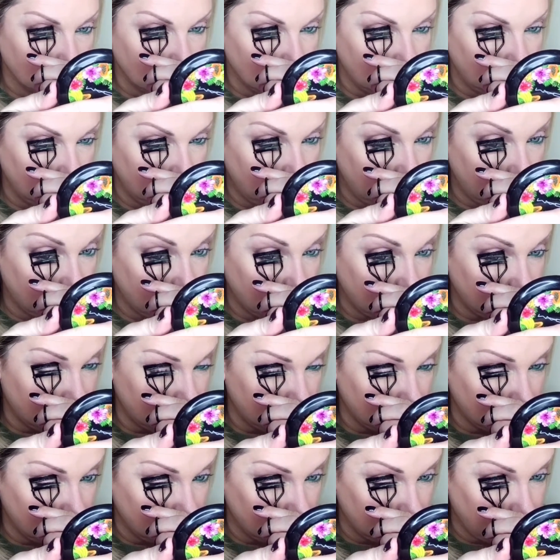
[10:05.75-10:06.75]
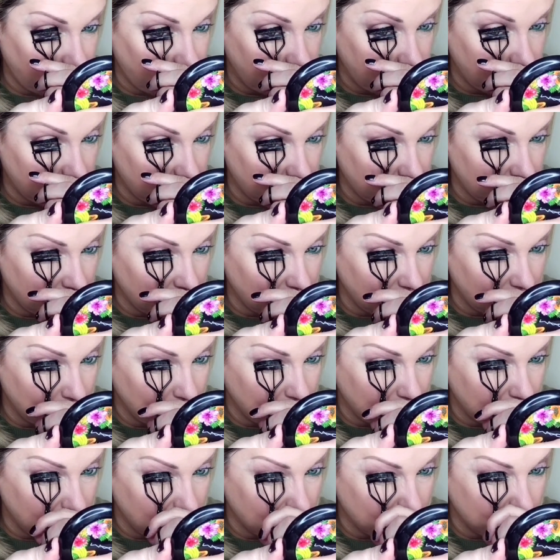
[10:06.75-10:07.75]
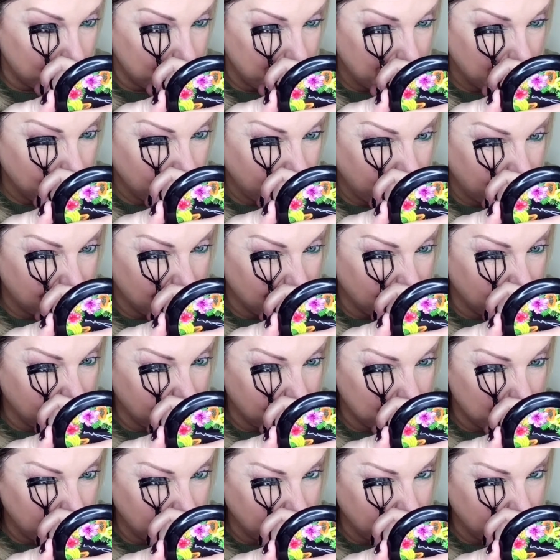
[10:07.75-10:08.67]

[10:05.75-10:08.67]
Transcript: I do this a good few times on both sides,